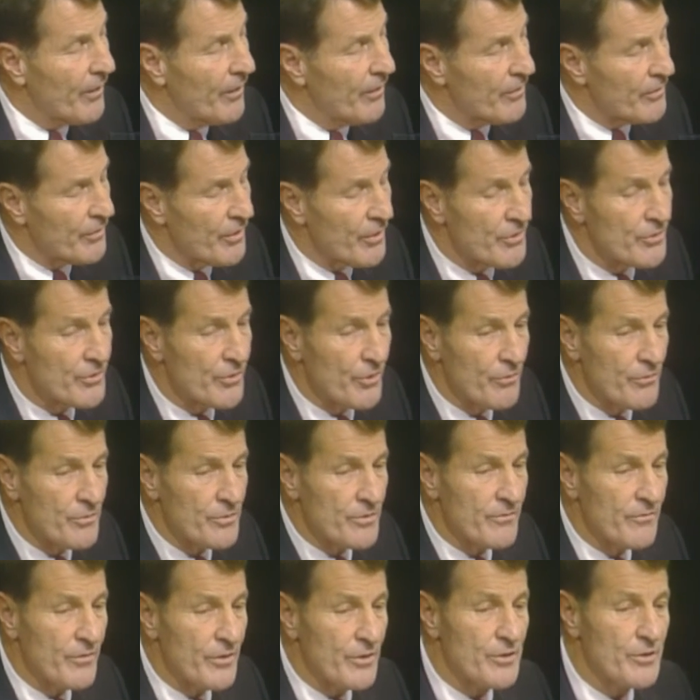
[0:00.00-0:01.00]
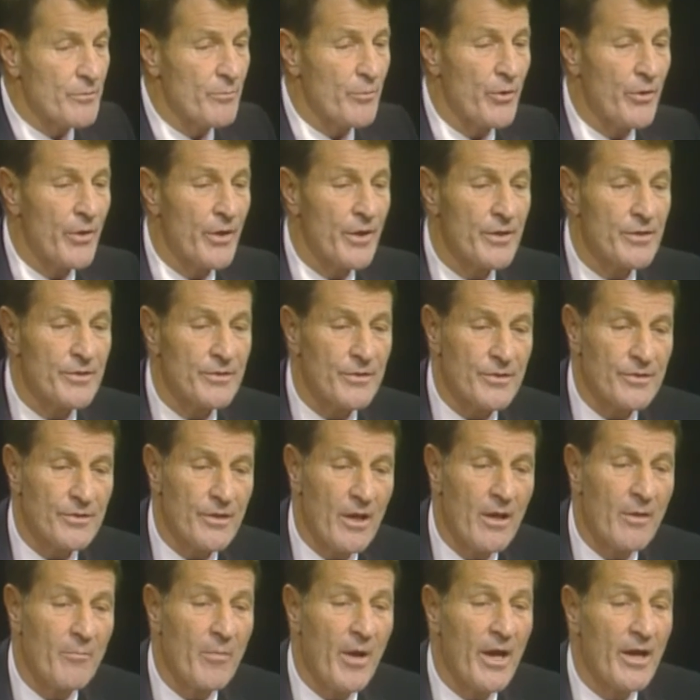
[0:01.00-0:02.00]
Did Joseph experience the
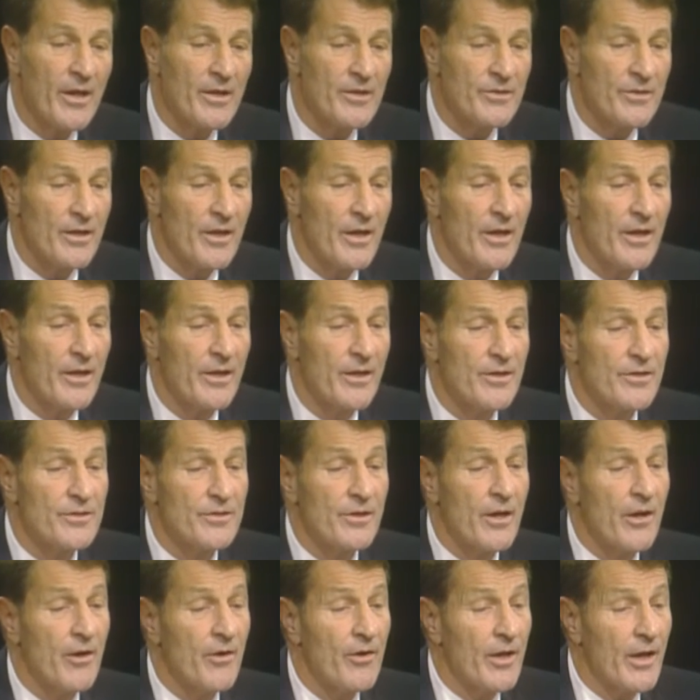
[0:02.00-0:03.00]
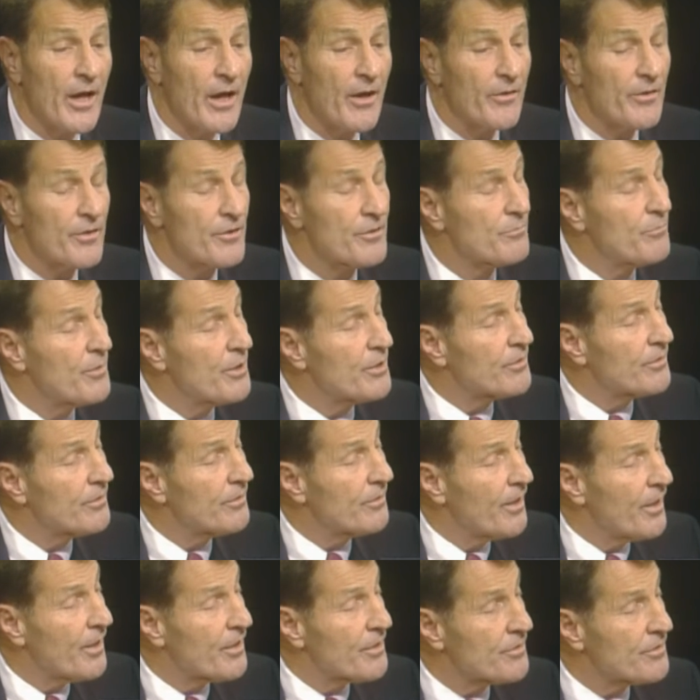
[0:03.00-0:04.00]
same anxieties carrying out his
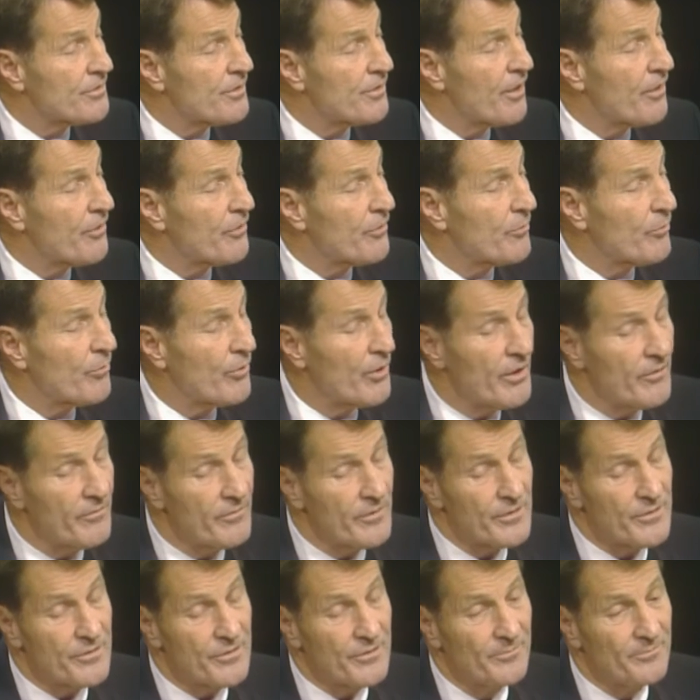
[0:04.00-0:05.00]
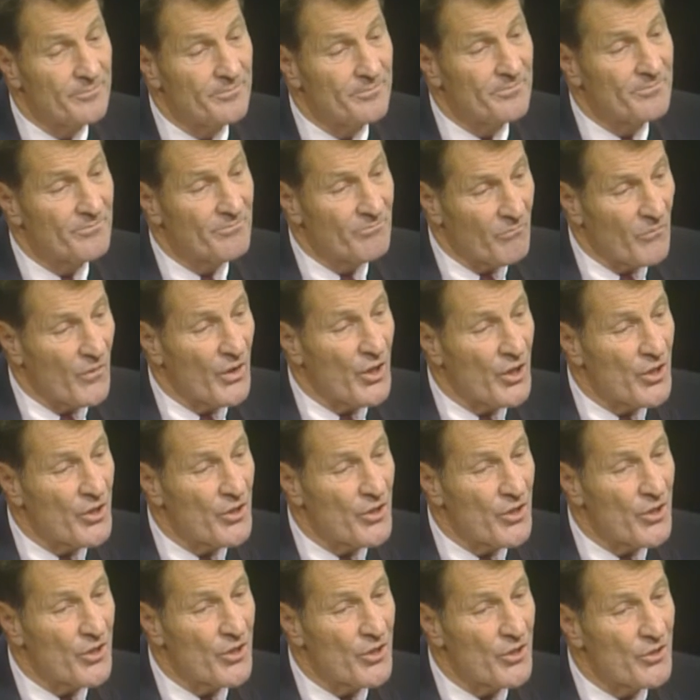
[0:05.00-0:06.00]
mission as did other prophets?
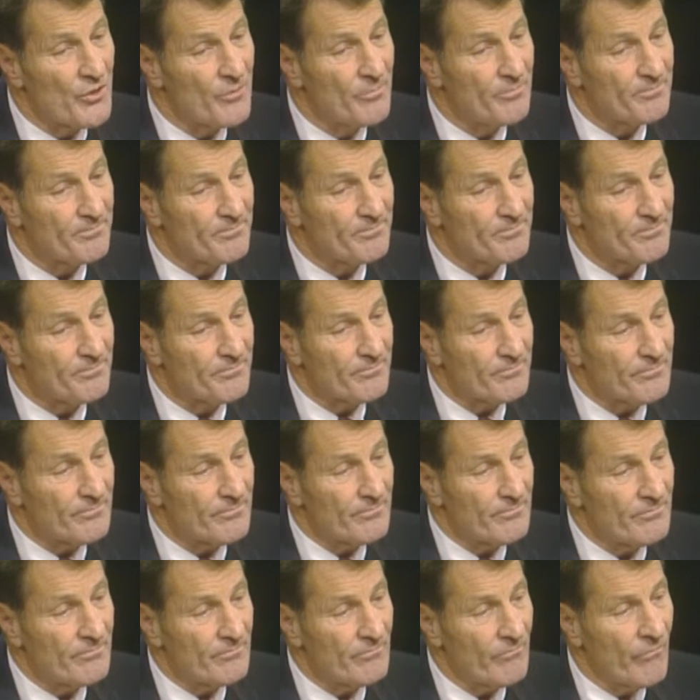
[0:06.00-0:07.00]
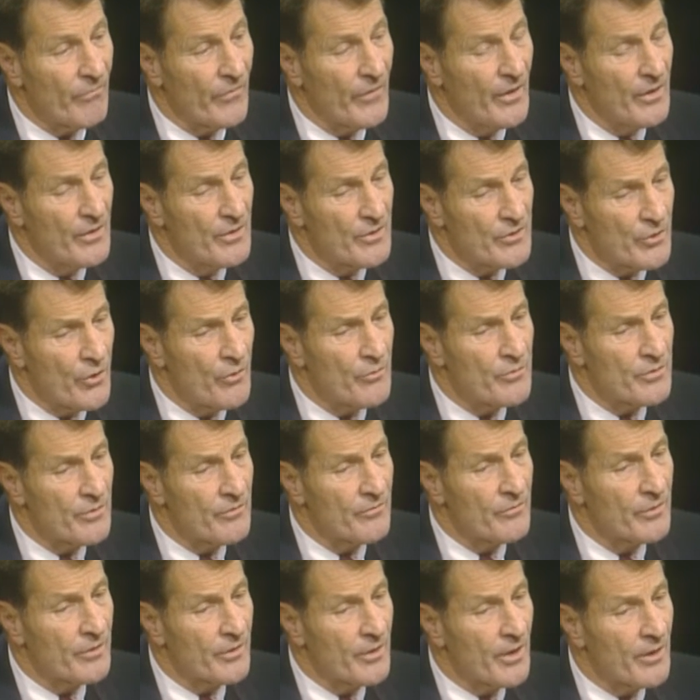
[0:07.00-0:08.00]
Indeed.
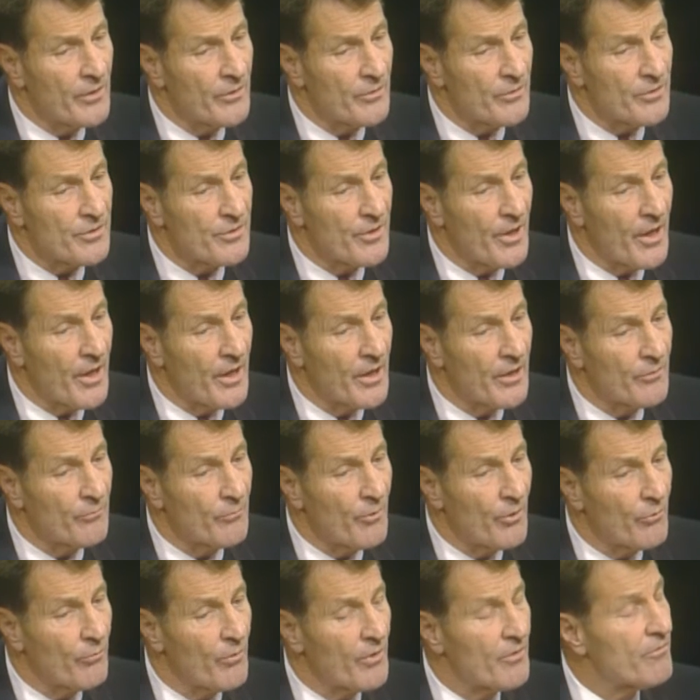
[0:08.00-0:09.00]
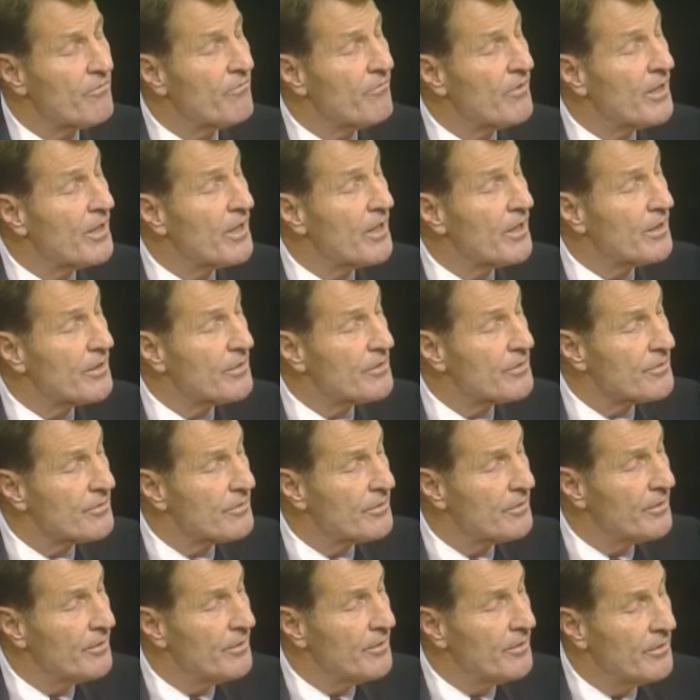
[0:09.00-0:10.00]
Joseph could understand with what feelings
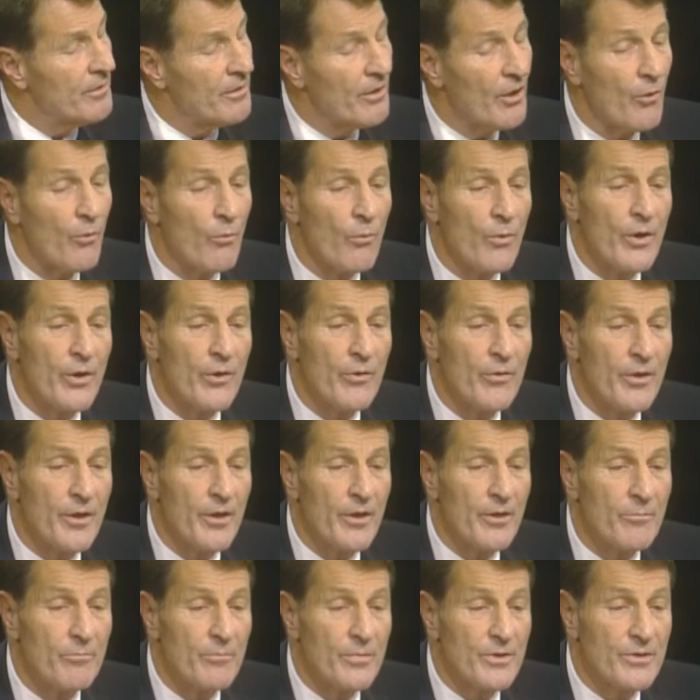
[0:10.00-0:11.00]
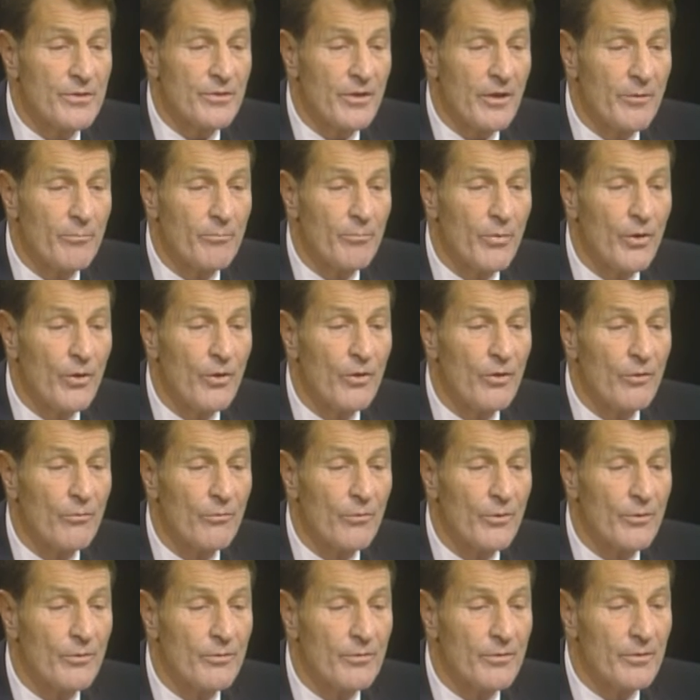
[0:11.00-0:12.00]
a weary and beset Paul
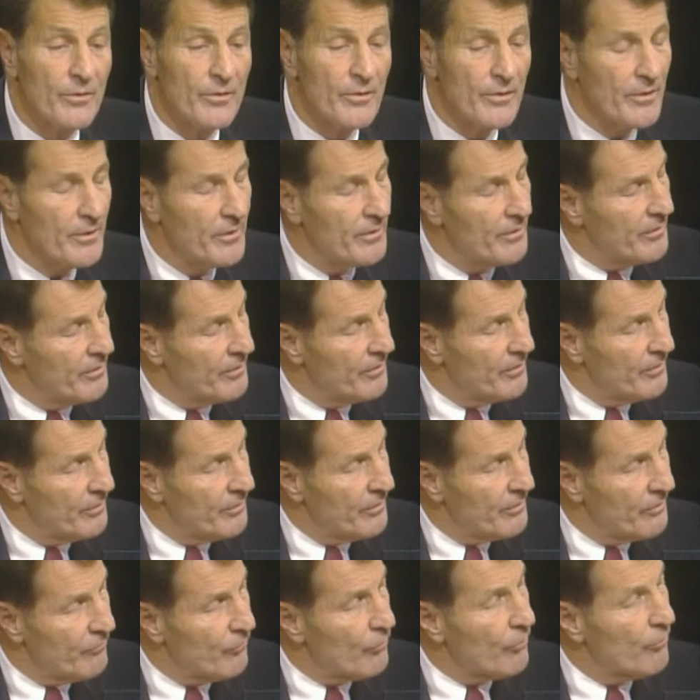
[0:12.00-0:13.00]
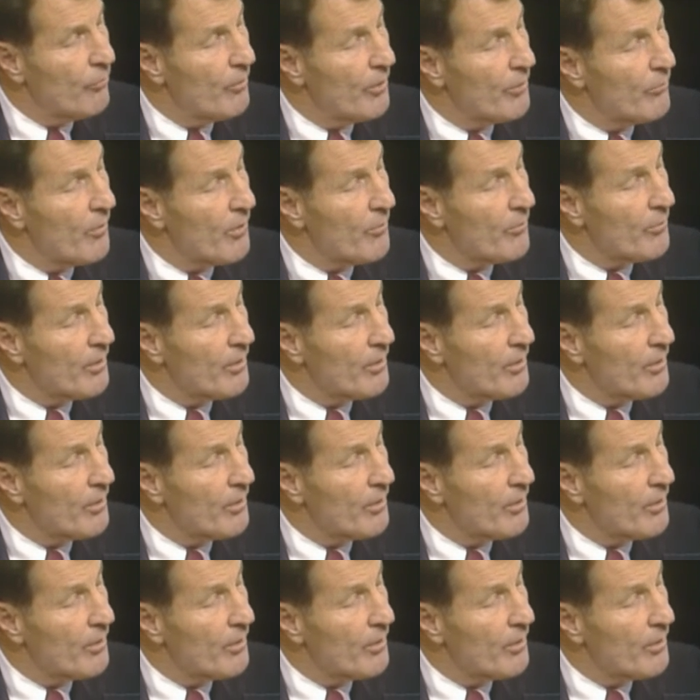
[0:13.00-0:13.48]
wrote For when we were